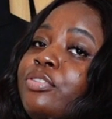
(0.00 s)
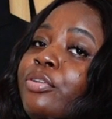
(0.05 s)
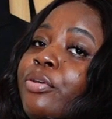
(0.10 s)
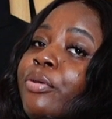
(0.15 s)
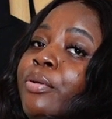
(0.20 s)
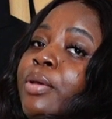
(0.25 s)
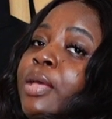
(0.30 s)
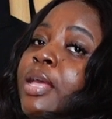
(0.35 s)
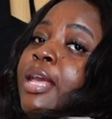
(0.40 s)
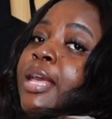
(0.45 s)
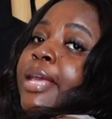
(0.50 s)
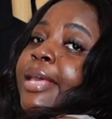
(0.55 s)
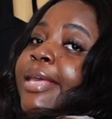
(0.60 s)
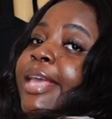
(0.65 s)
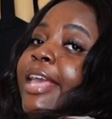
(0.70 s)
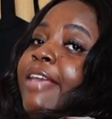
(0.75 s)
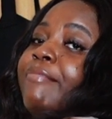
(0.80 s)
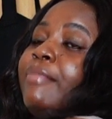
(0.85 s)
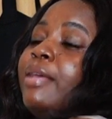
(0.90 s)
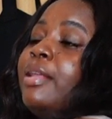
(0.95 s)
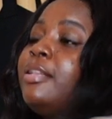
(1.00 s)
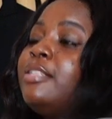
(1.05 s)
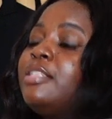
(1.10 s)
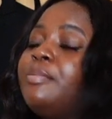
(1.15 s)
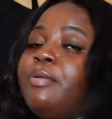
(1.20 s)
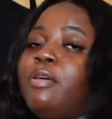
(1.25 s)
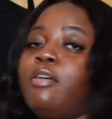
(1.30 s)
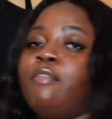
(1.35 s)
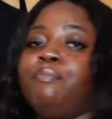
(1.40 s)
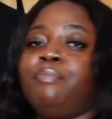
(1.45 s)
you know, gave me a little
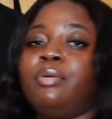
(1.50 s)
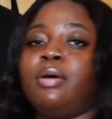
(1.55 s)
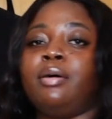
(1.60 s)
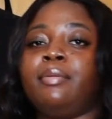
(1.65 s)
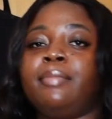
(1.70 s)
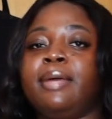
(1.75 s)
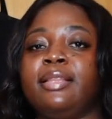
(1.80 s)
bit of bum.